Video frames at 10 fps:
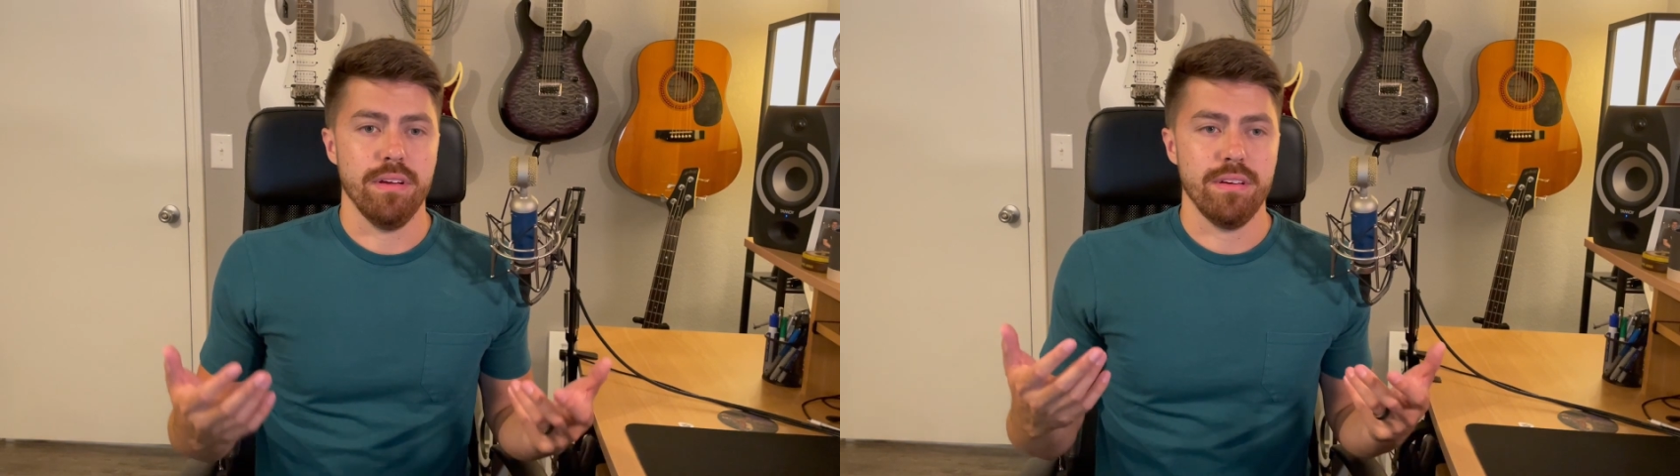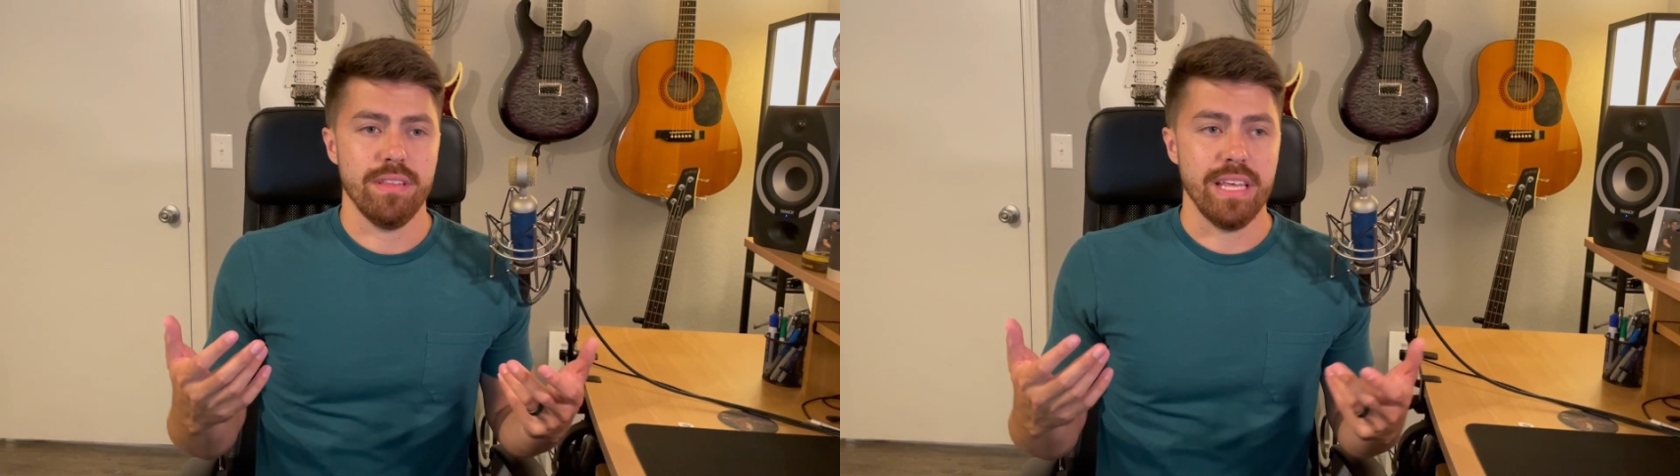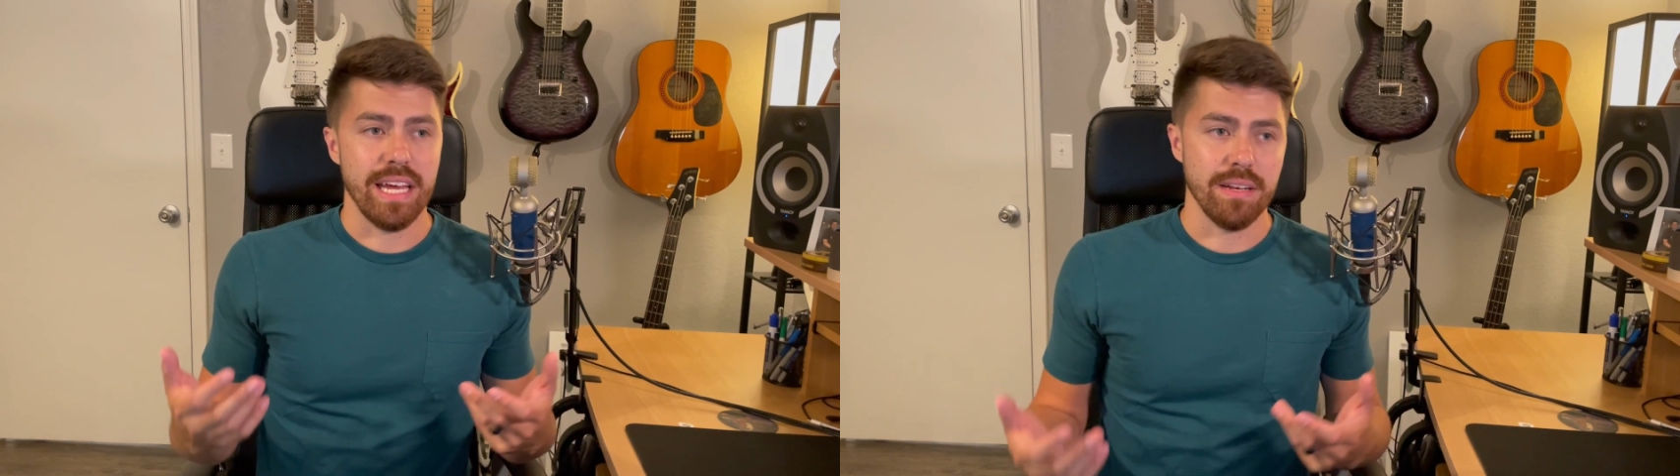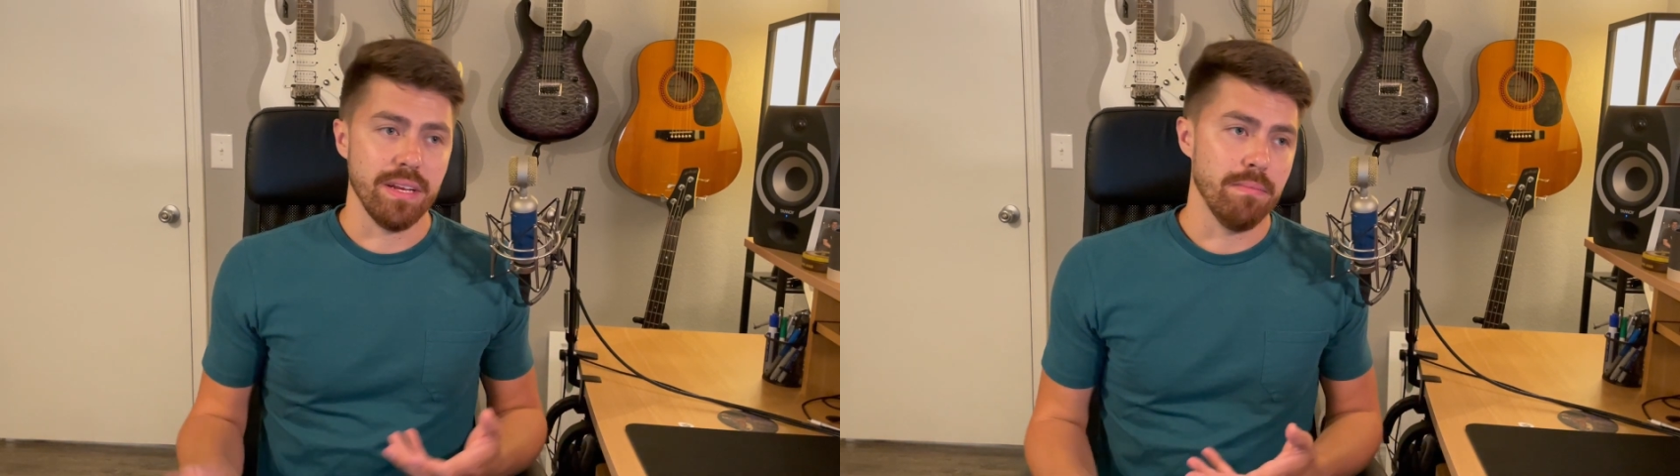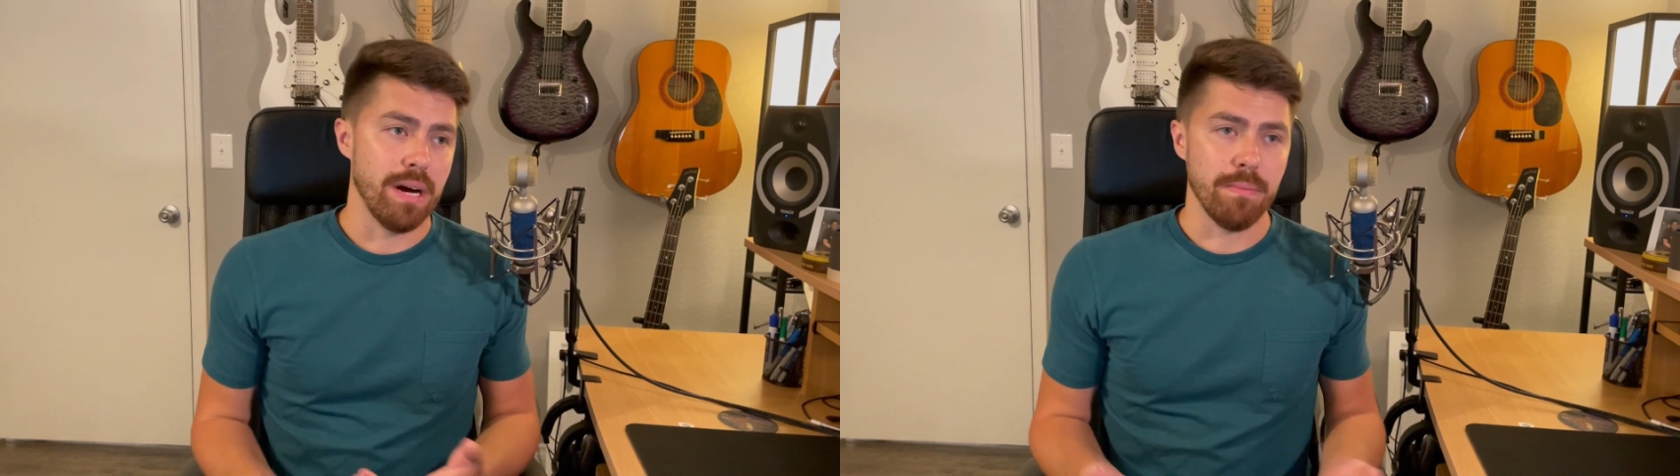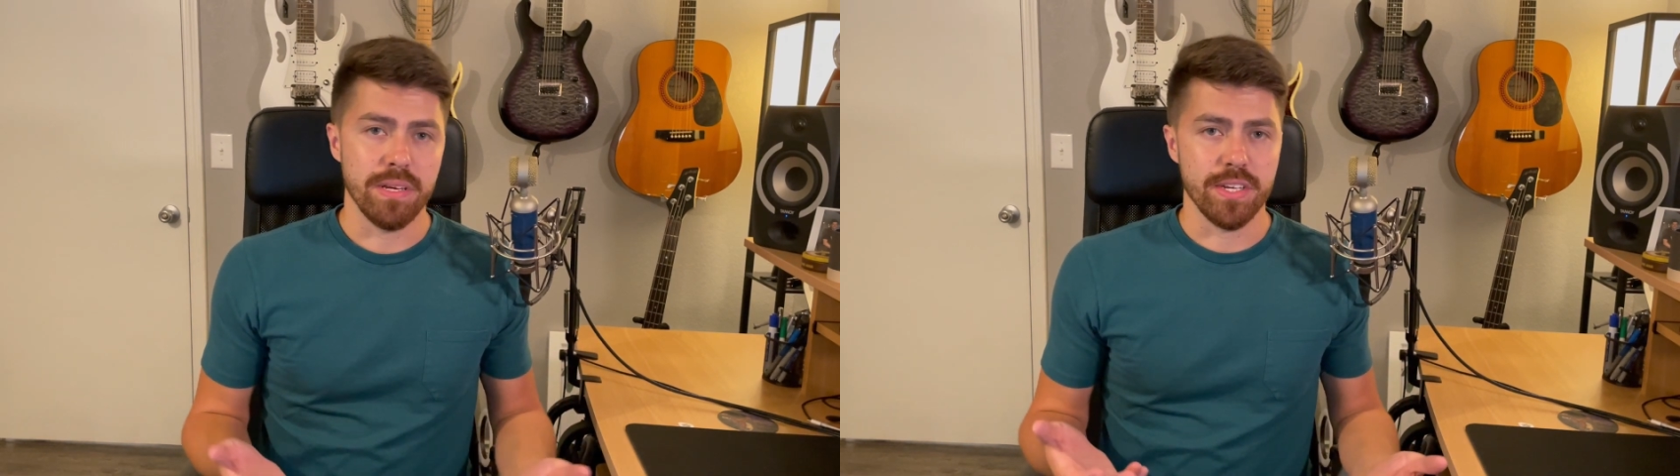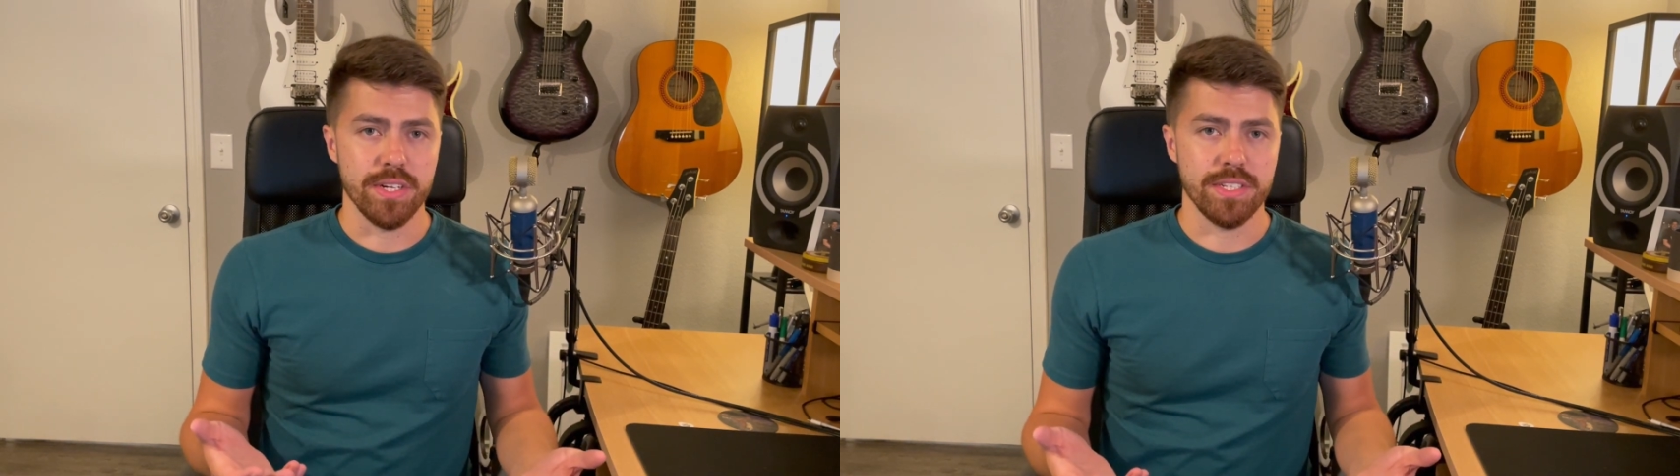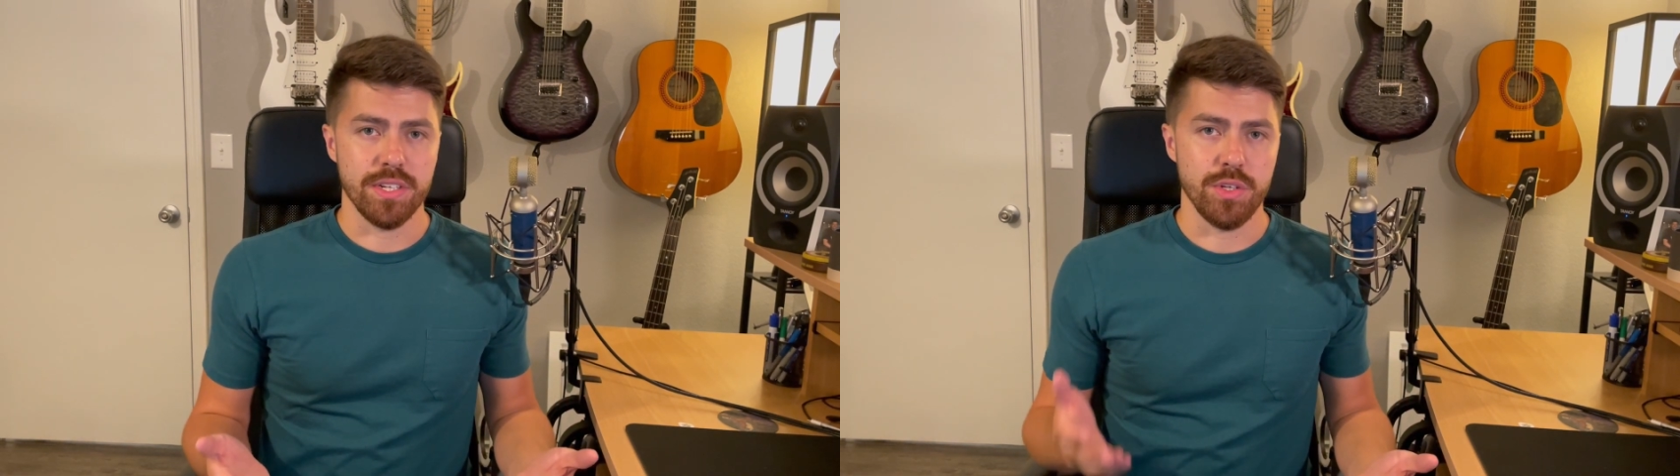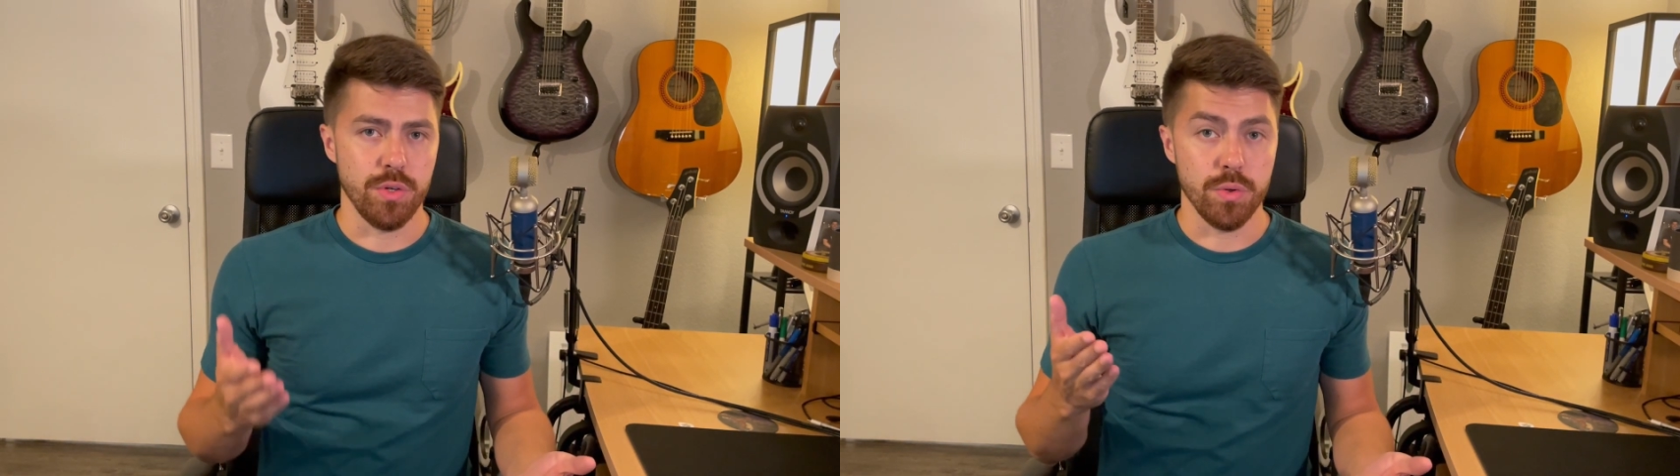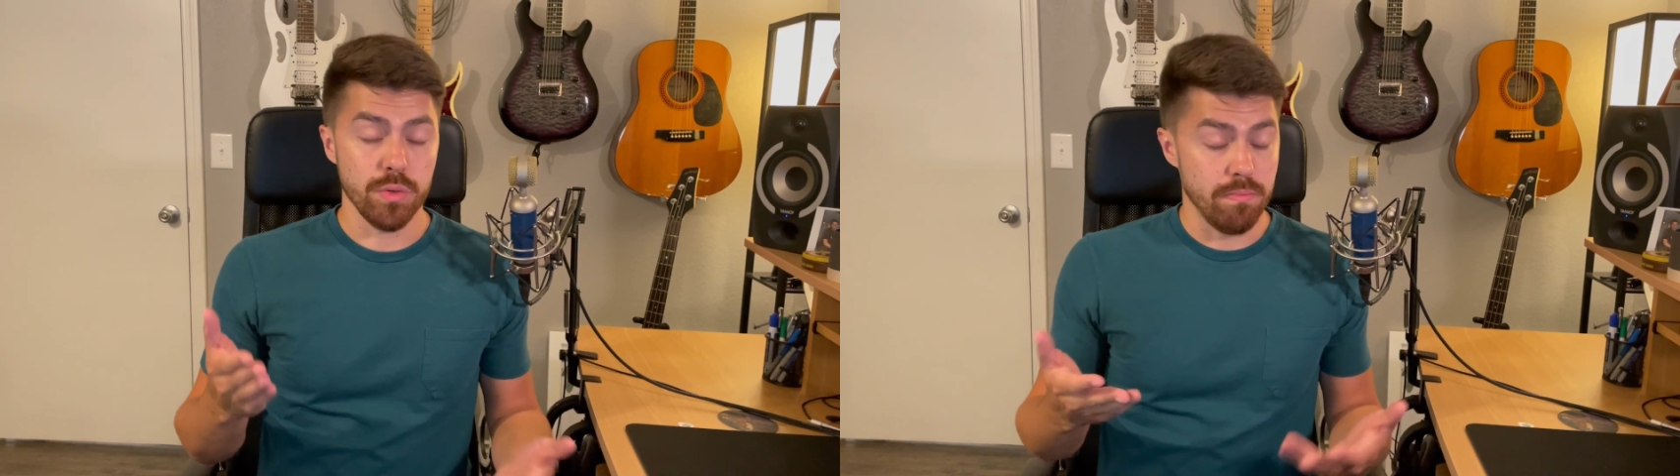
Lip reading: Then it might be good to use,